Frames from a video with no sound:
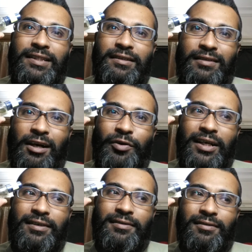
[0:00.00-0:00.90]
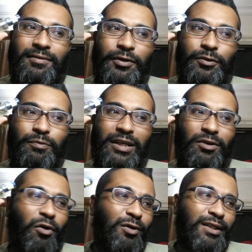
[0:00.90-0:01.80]
still nowadays you
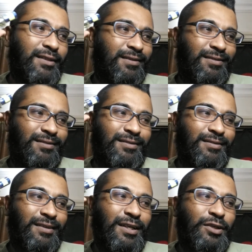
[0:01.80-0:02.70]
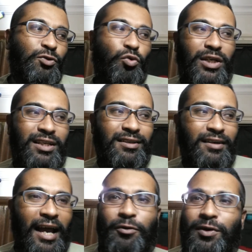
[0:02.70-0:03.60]
smell all this sweet
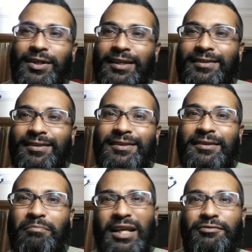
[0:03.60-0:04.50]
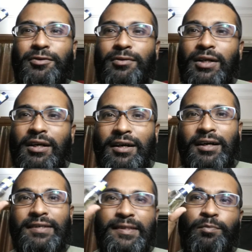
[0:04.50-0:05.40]
aquatics playful
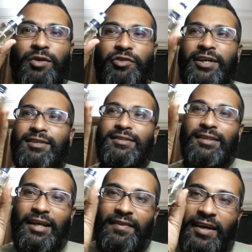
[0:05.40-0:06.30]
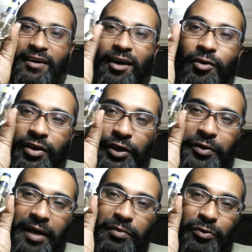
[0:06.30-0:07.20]
uh, simple fragrance in the crowd you
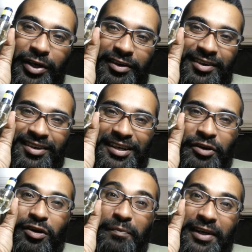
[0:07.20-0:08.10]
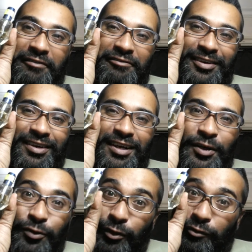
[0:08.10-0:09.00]
can be a winner you can be different
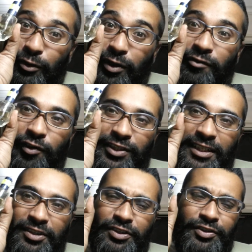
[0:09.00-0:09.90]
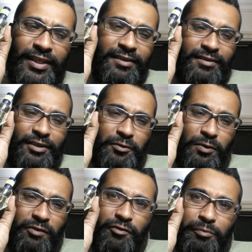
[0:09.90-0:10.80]
so if you're looking for signature scent you're
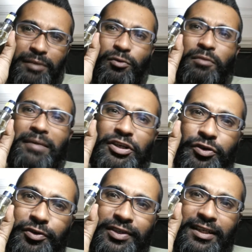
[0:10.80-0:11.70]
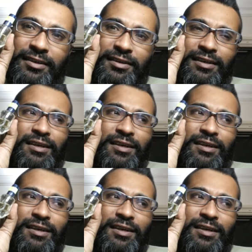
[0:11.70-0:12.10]
looking for a bit more mature scent